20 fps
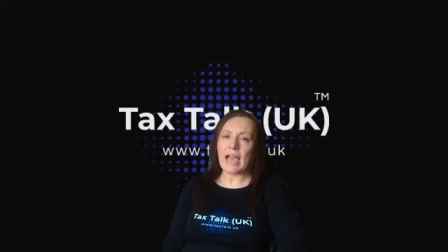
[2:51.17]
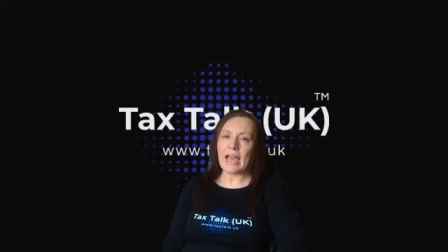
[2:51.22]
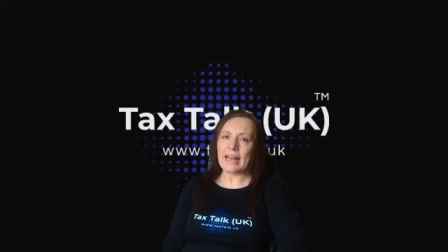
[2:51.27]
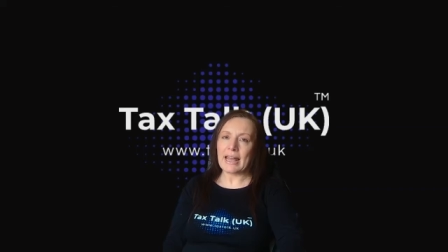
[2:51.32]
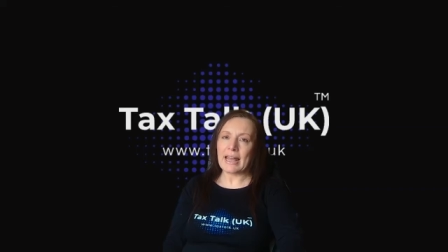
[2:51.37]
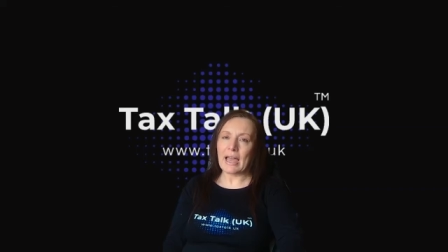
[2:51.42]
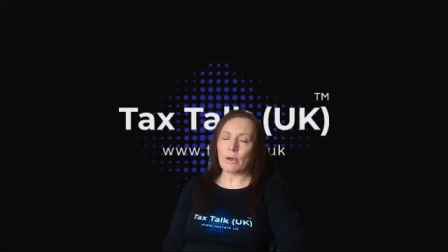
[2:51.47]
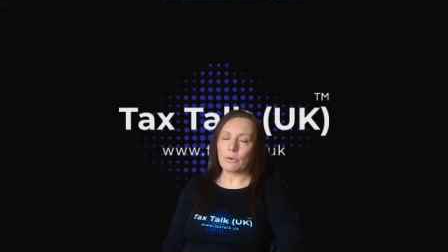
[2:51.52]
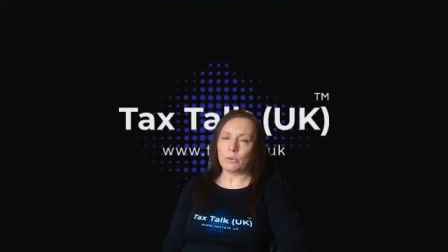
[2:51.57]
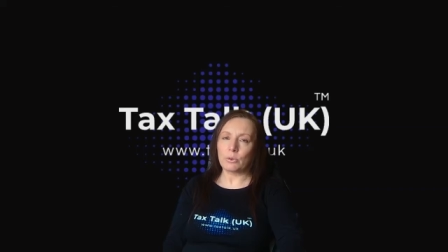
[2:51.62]

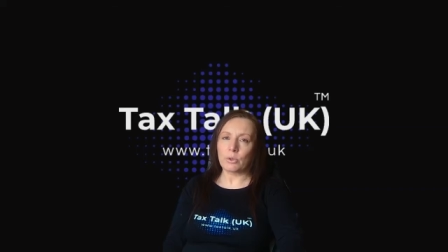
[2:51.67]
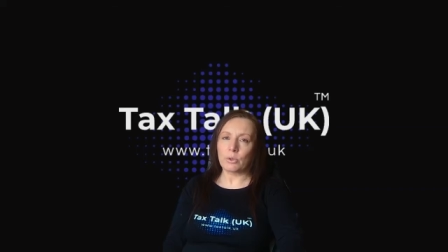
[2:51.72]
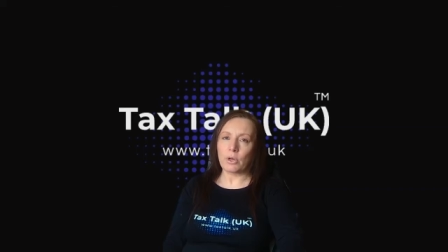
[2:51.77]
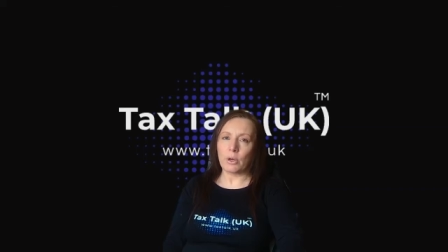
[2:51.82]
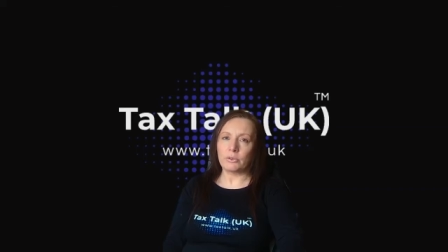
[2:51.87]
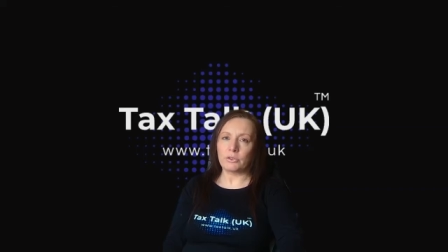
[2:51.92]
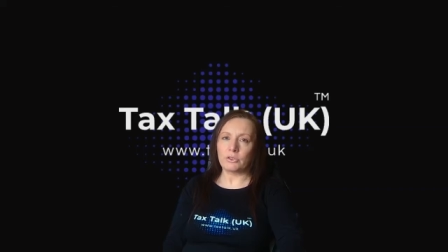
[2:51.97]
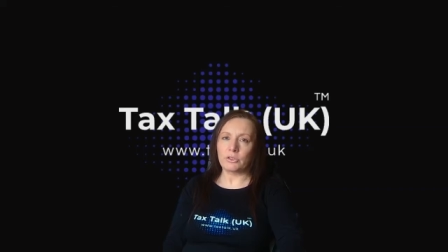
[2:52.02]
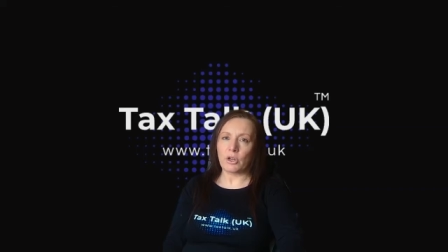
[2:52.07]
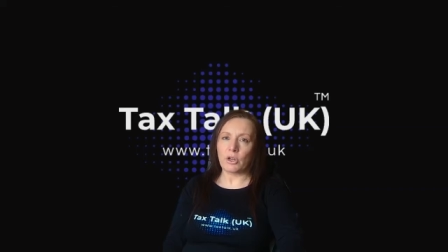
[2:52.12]
and how you're
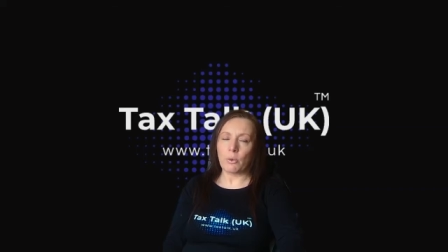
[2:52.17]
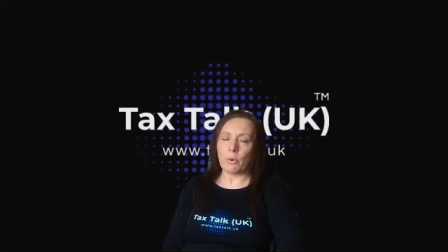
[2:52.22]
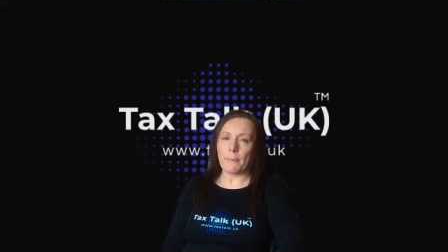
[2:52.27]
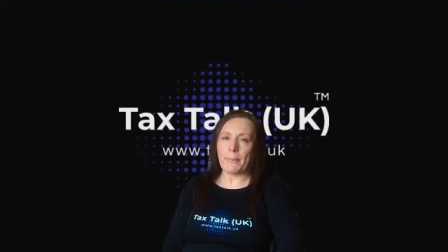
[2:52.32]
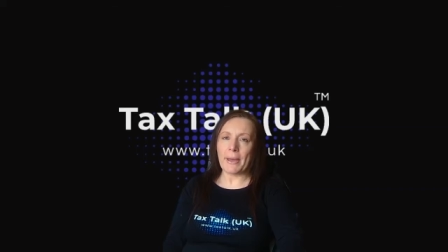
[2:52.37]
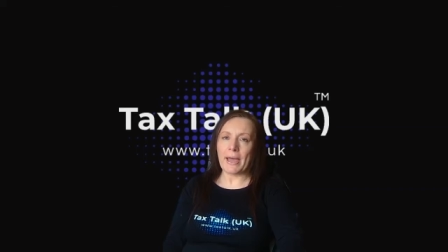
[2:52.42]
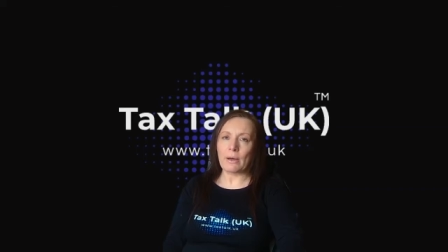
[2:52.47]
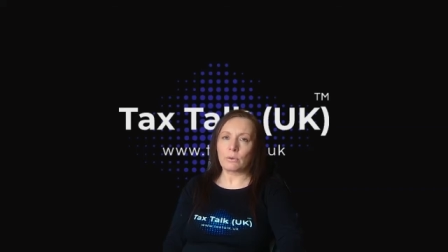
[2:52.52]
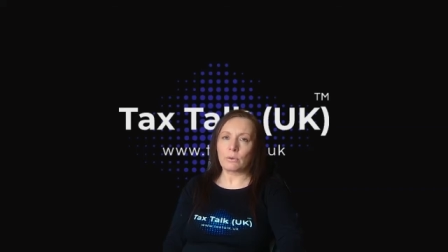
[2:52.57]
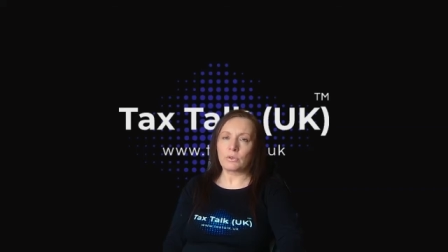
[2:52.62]
going to go
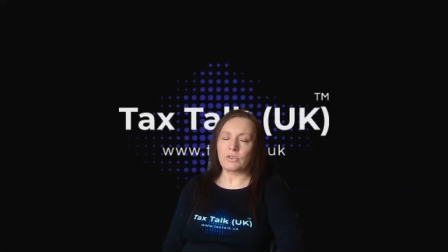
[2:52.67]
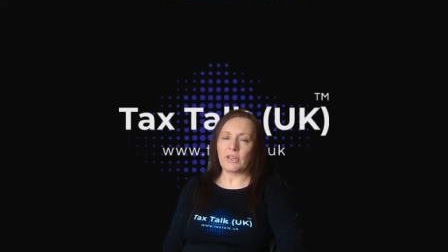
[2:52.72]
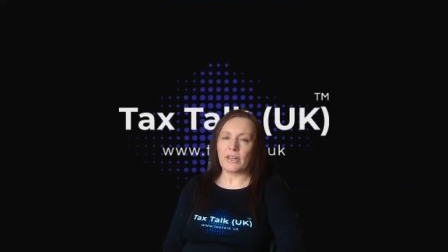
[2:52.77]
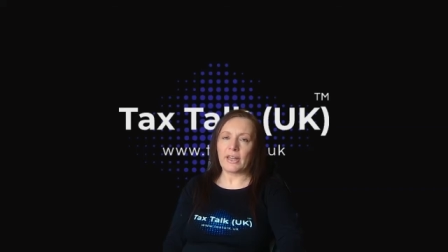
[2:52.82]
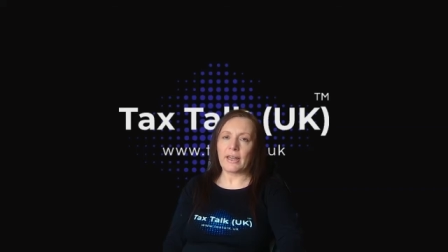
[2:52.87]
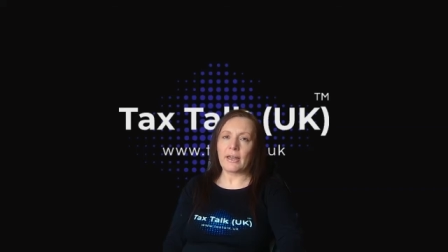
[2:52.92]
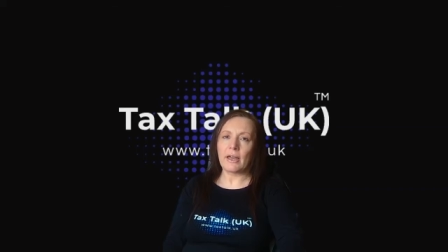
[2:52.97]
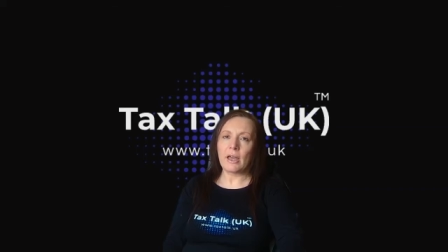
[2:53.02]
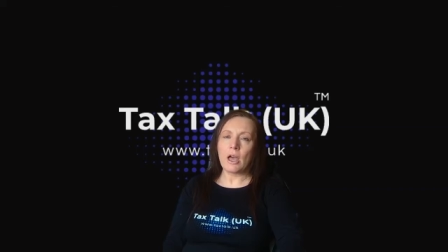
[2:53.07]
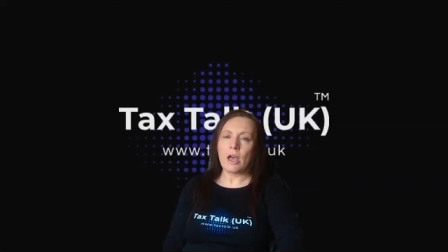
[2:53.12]
about
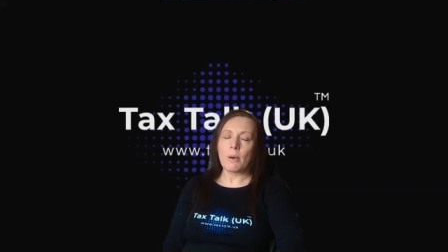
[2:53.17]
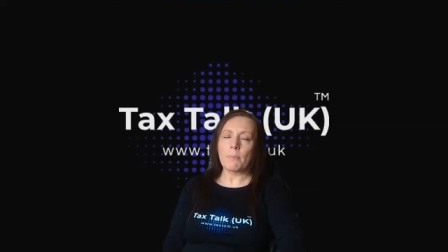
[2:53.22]
it